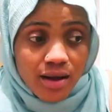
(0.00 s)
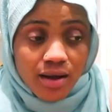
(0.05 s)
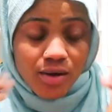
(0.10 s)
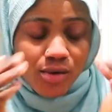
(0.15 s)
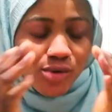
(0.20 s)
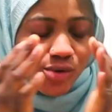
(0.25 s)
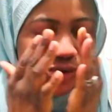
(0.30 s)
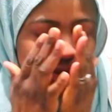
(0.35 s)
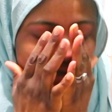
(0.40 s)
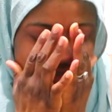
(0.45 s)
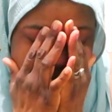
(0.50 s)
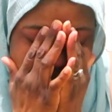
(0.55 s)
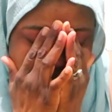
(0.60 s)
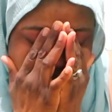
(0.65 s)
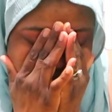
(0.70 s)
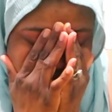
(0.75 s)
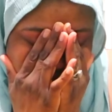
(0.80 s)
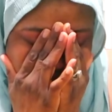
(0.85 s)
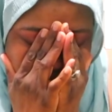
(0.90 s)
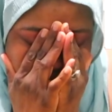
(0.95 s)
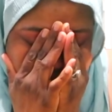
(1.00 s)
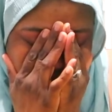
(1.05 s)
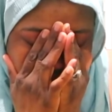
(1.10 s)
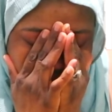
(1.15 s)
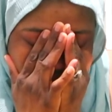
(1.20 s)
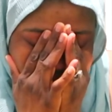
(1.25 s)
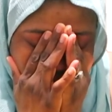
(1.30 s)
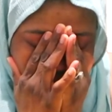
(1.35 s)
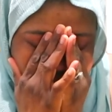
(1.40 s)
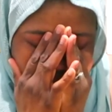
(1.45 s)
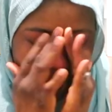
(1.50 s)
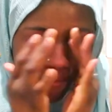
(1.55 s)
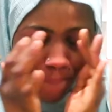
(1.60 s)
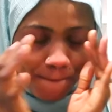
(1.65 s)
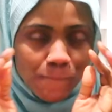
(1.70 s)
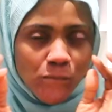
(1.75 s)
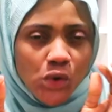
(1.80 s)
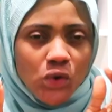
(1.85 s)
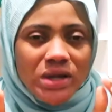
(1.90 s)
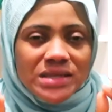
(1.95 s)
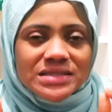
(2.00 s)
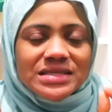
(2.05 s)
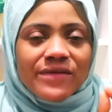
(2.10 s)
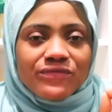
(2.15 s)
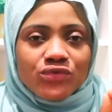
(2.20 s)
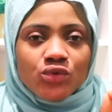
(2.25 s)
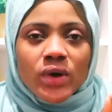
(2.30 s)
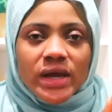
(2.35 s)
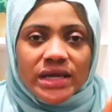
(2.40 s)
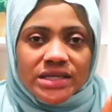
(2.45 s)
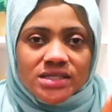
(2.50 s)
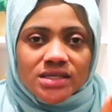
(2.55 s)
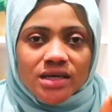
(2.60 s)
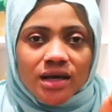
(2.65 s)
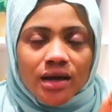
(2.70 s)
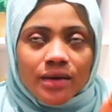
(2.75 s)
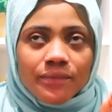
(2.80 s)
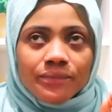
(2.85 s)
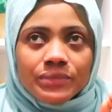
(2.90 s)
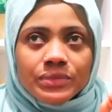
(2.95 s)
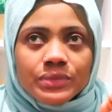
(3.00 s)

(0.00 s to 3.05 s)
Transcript: God, yes, salam. You guys have no idea.